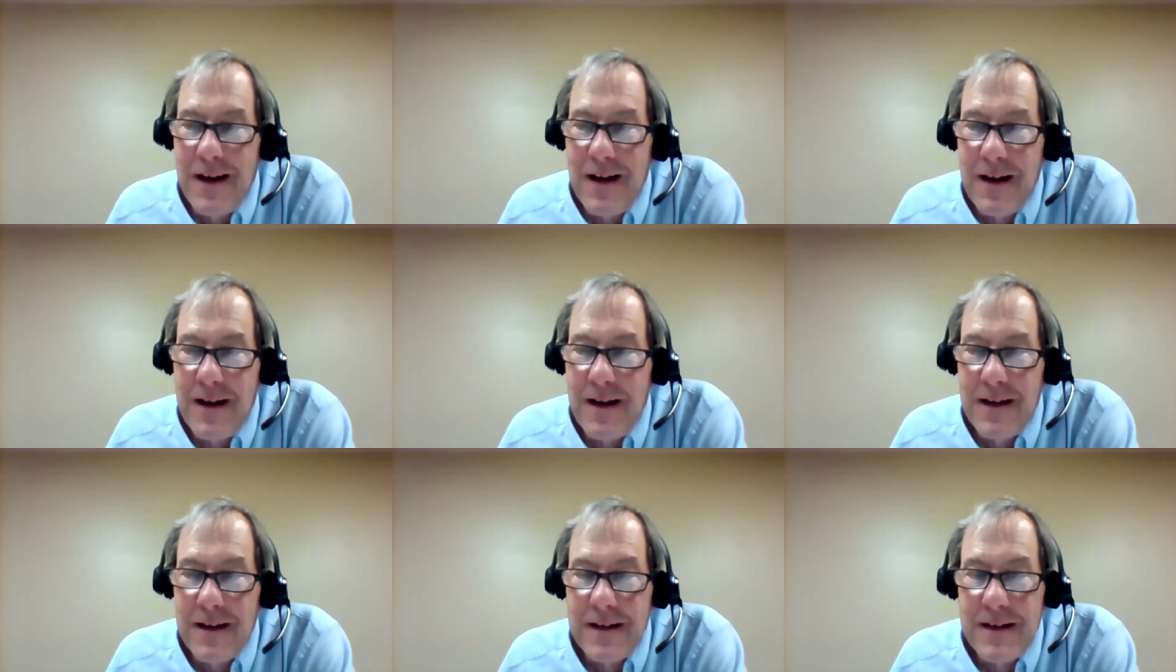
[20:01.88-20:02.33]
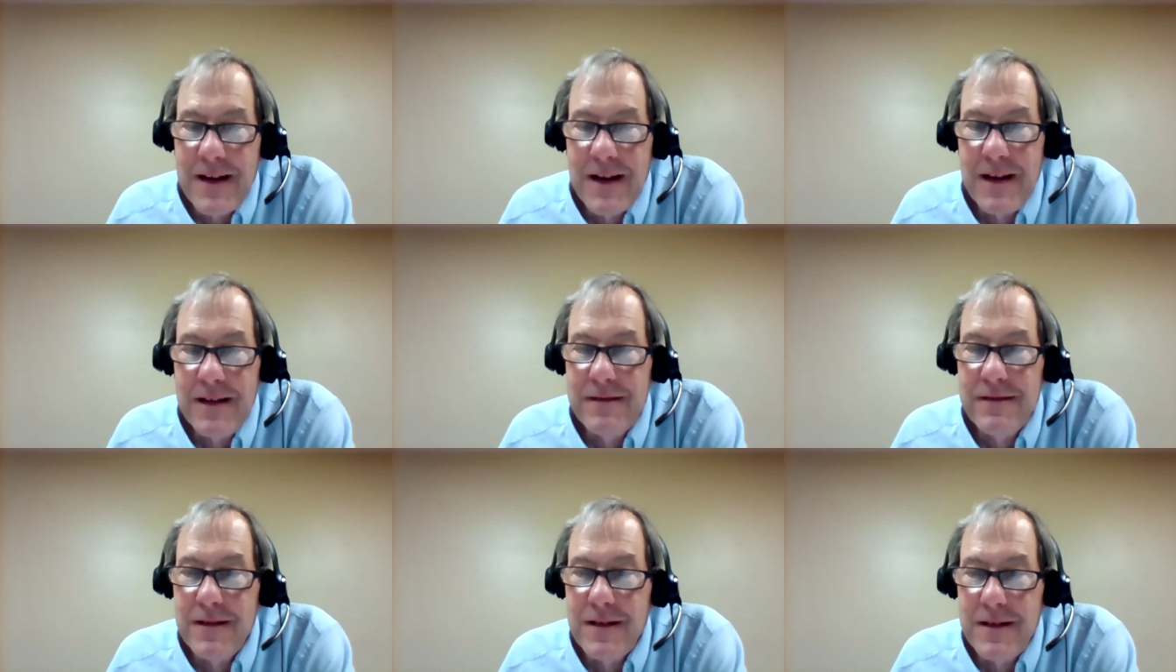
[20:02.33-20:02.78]
uh,
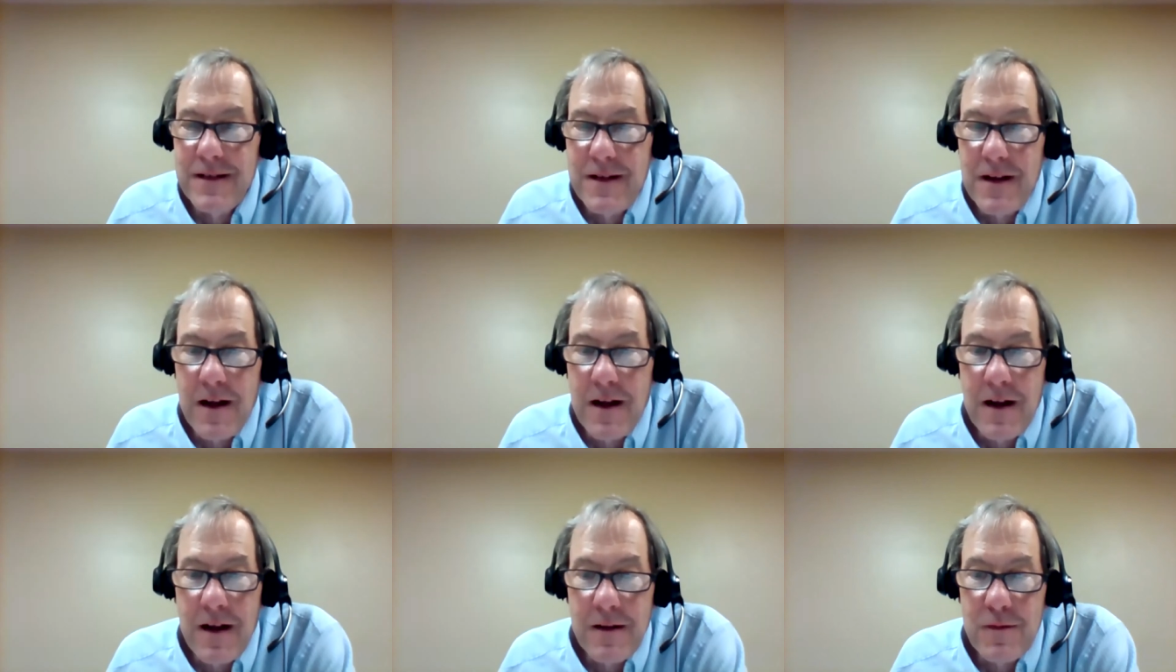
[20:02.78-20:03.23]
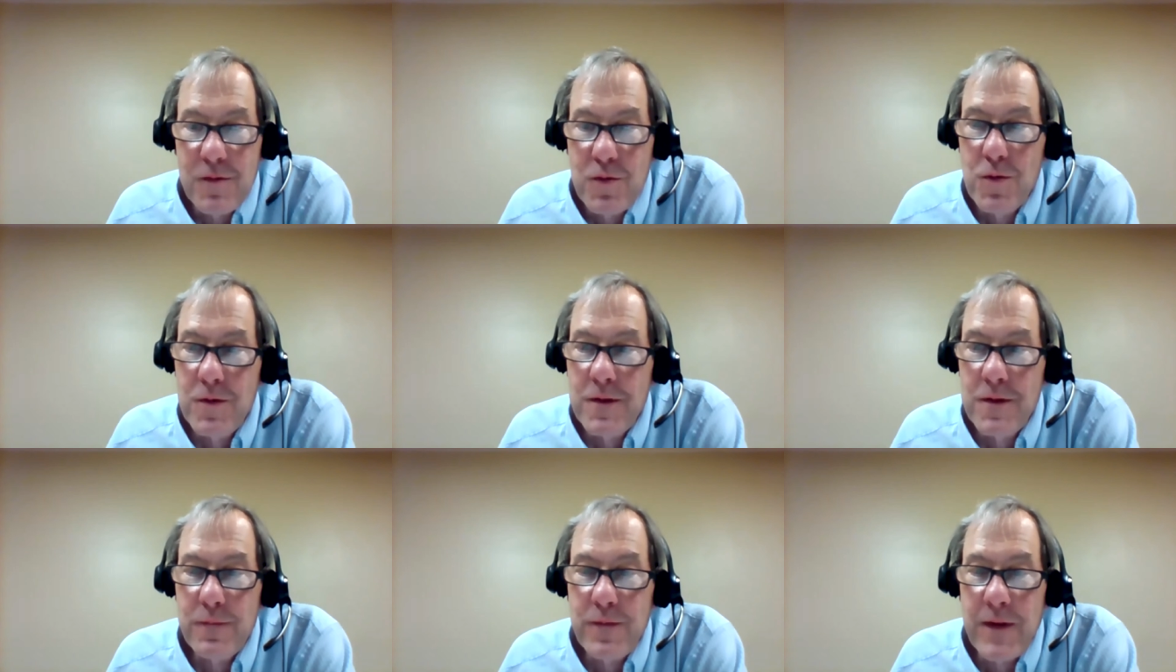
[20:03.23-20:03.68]
kids, uh, who
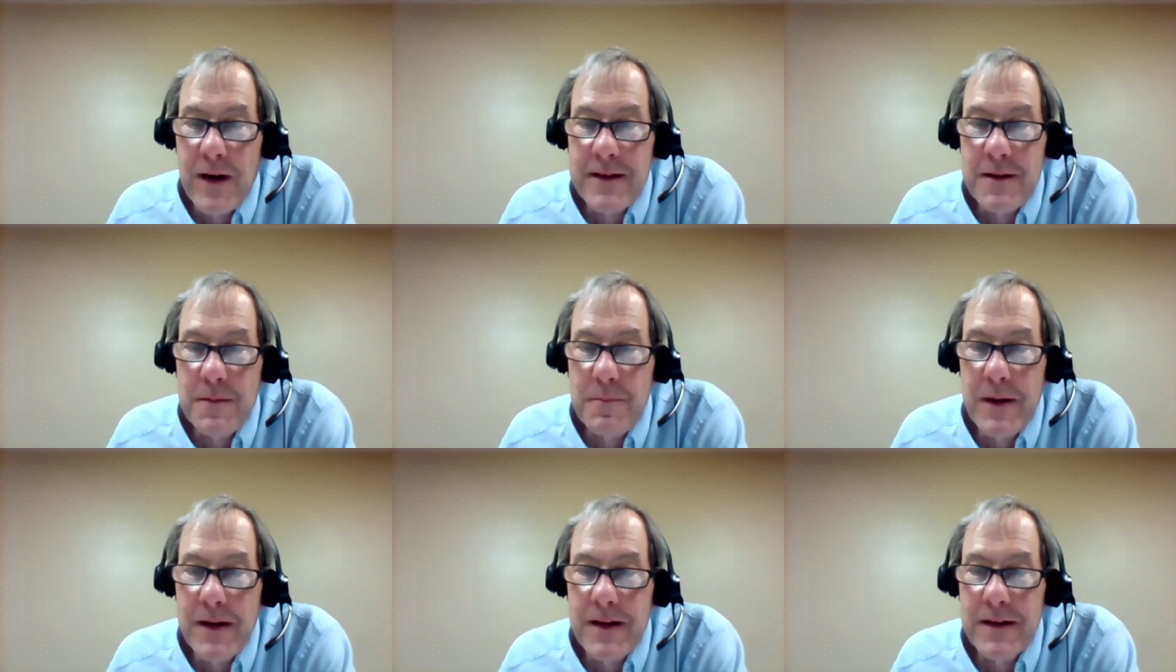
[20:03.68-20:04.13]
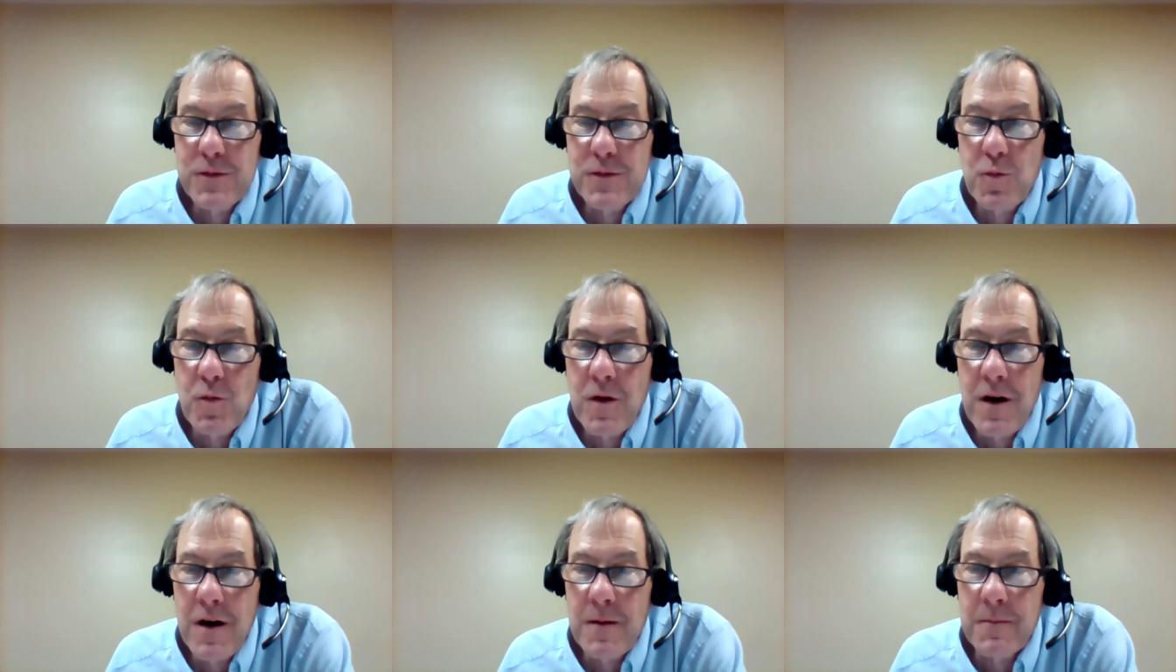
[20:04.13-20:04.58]
can find the biggest
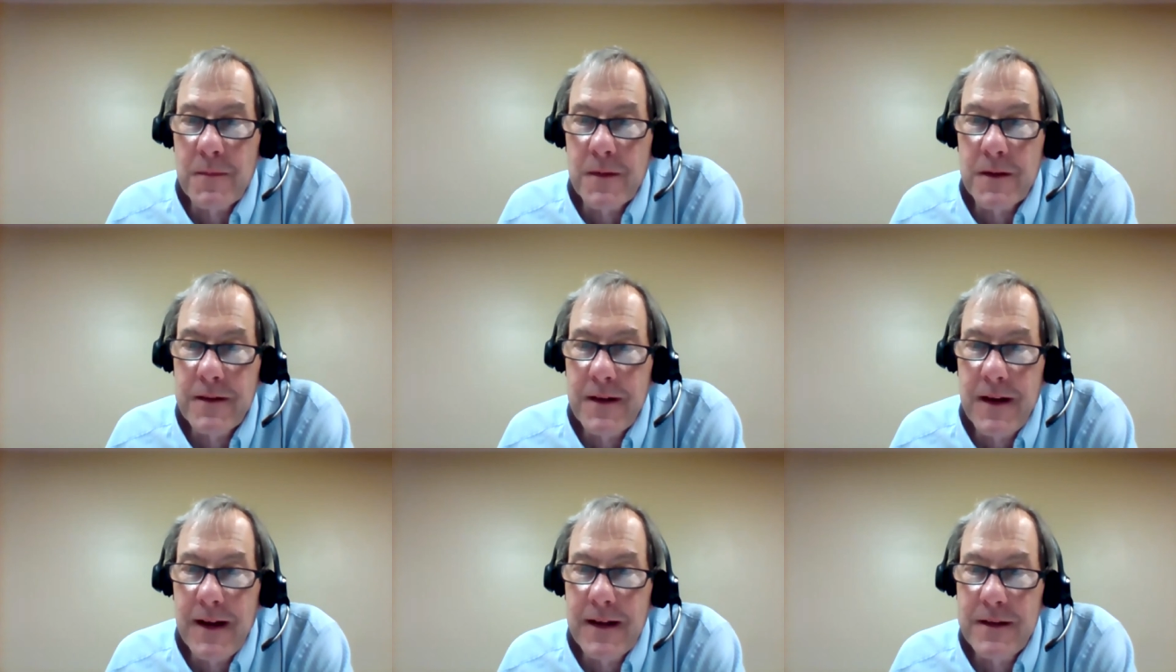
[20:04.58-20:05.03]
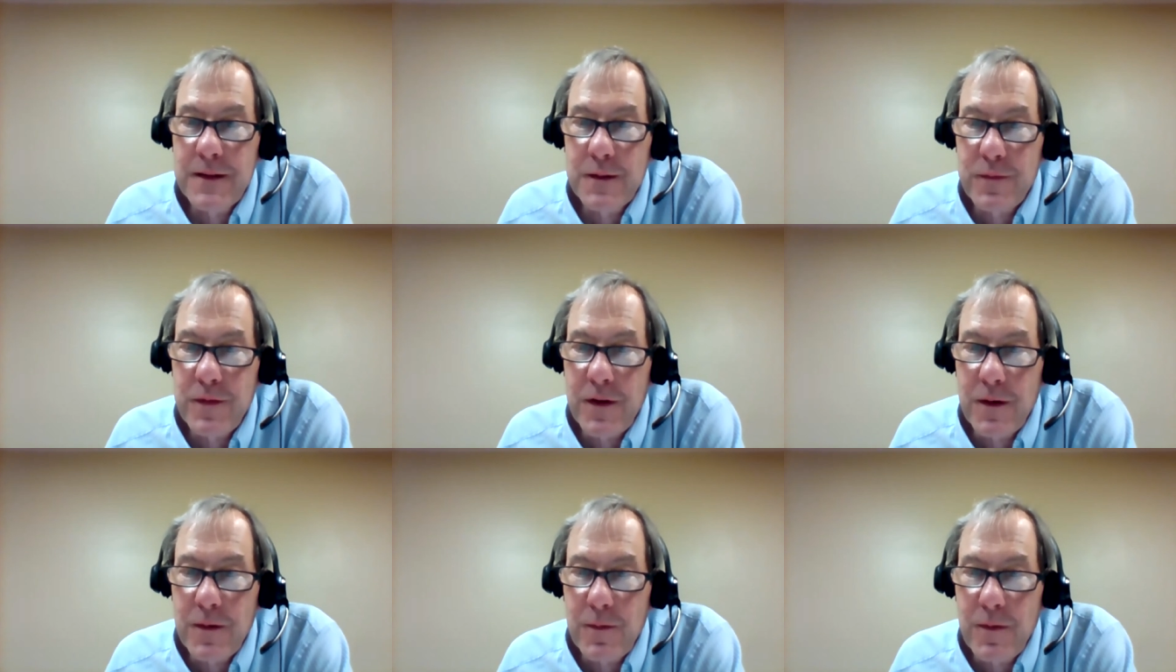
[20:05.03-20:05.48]
worm? That's a
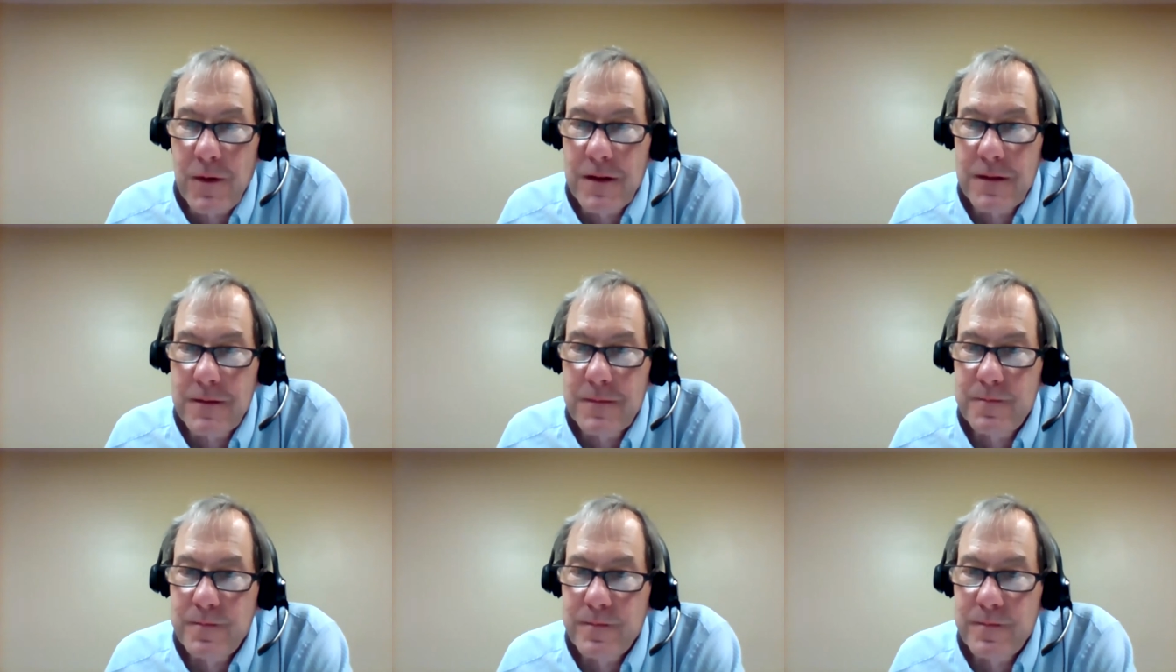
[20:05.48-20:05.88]
fun one.